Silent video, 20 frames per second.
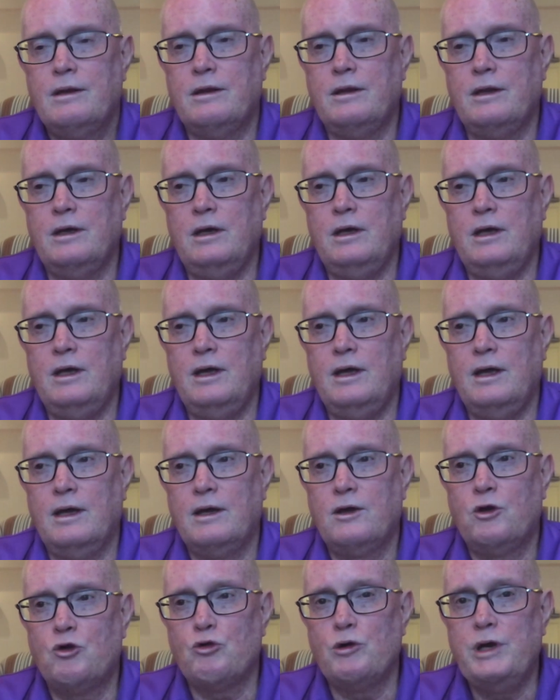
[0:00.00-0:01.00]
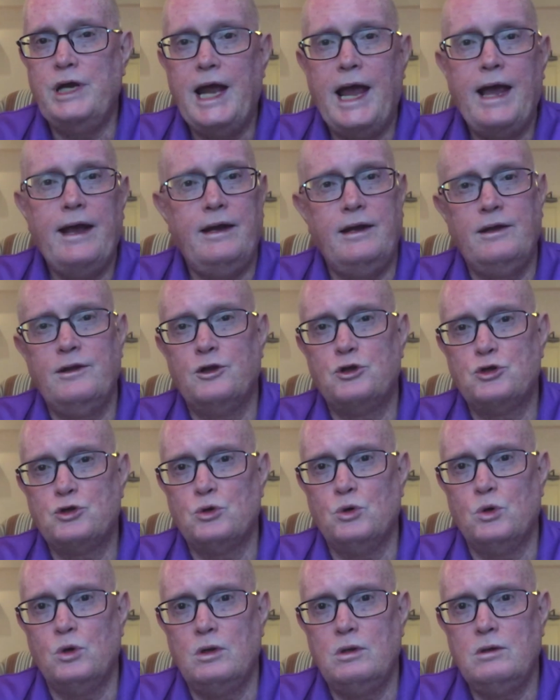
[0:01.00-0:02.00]
The creating the
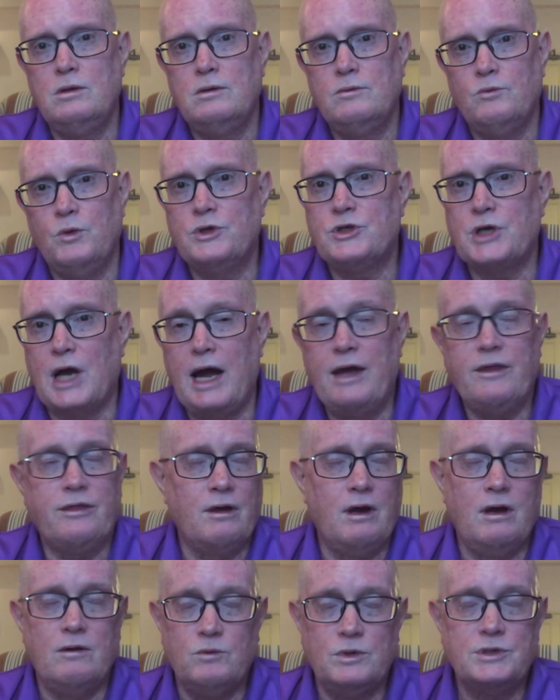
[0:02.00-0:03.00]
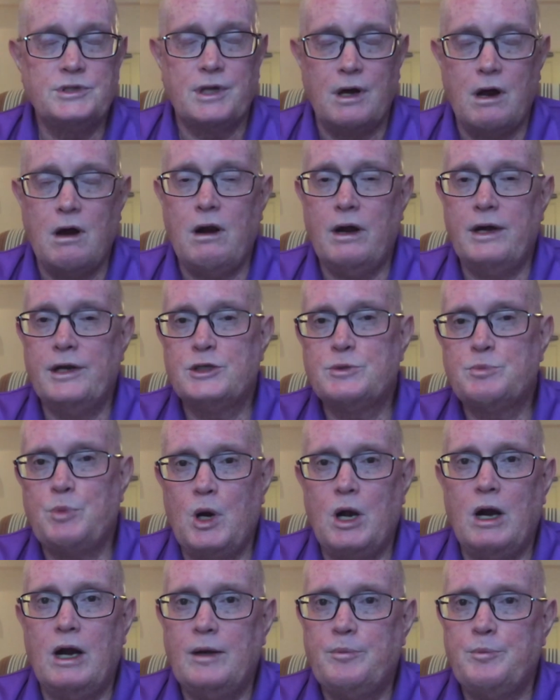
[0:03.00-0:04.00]
tool, which I thought was the hardest
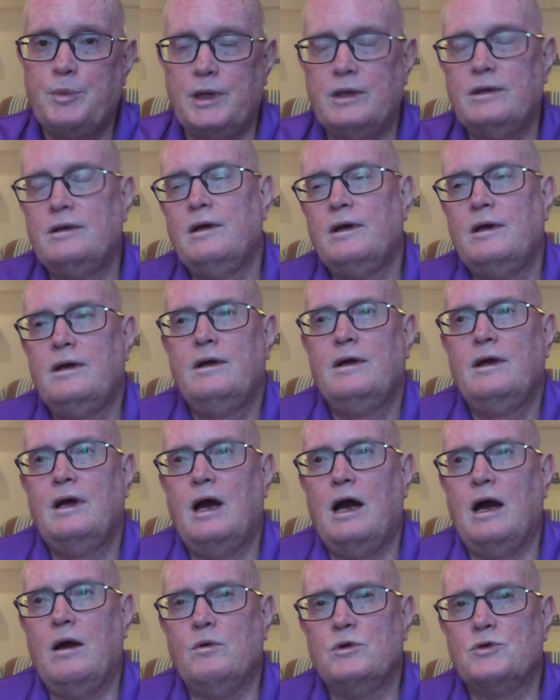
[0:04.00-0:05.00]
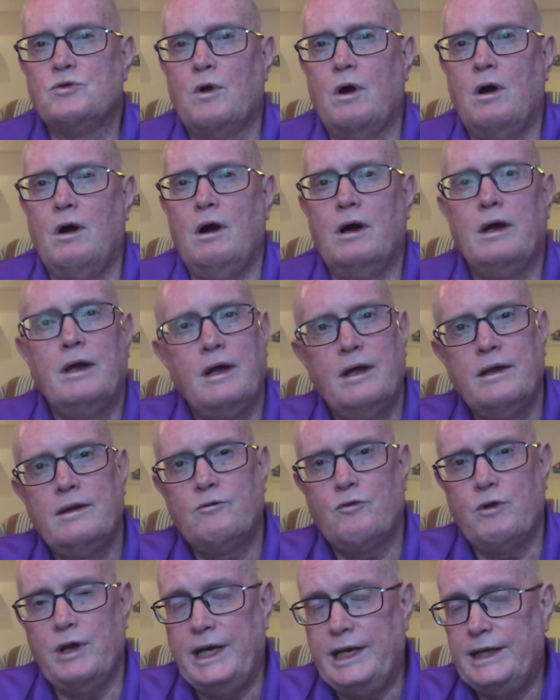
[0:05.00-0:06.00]
part, but I was wrong.
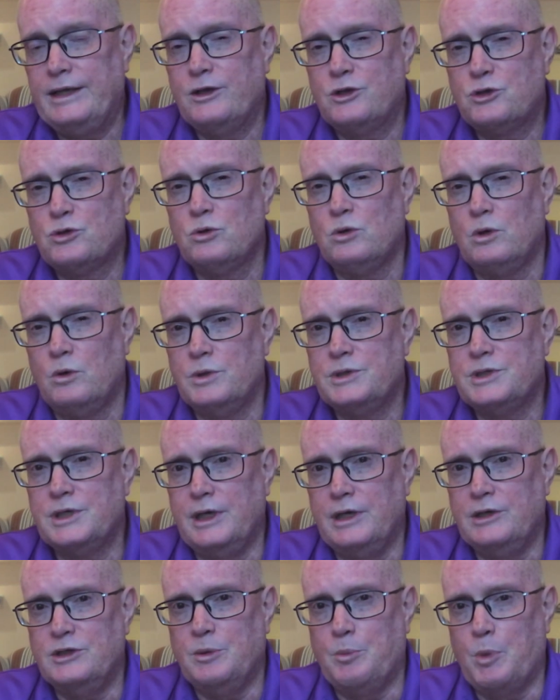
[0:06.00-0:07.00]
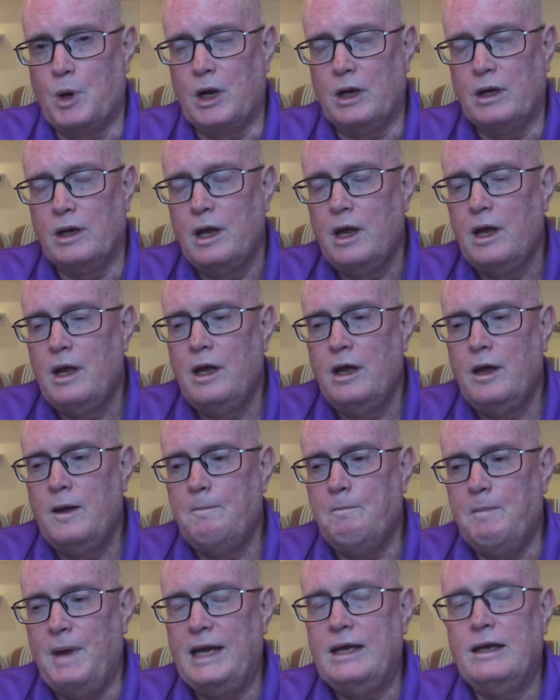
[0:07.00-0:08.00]
Creating the tool was the easy part.
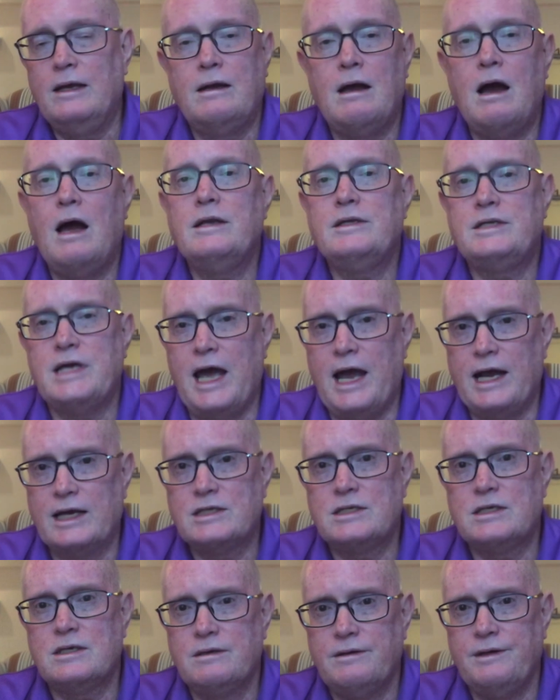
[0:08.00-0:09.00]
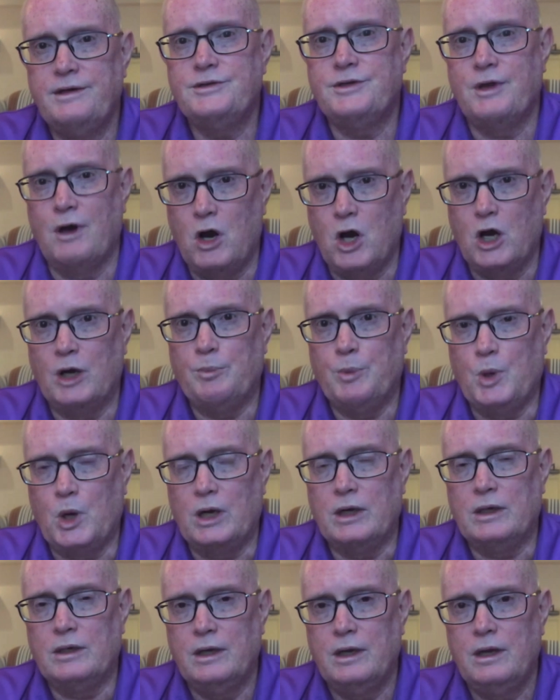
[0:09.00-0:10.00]
Making contacts is the hard
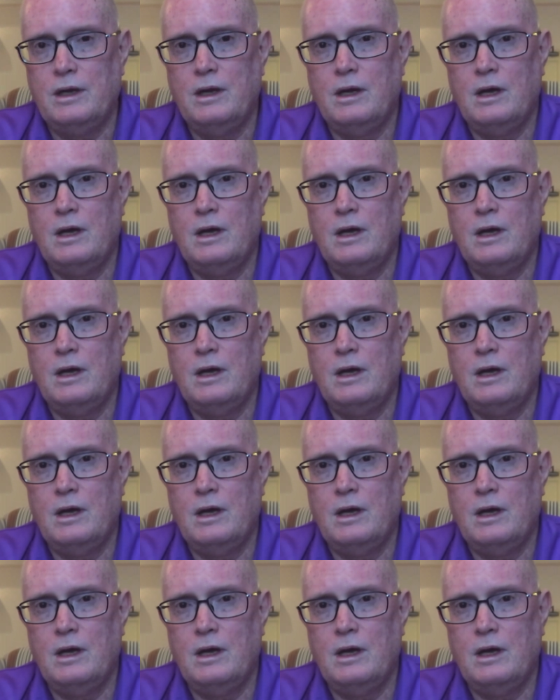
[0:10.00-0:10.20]
part.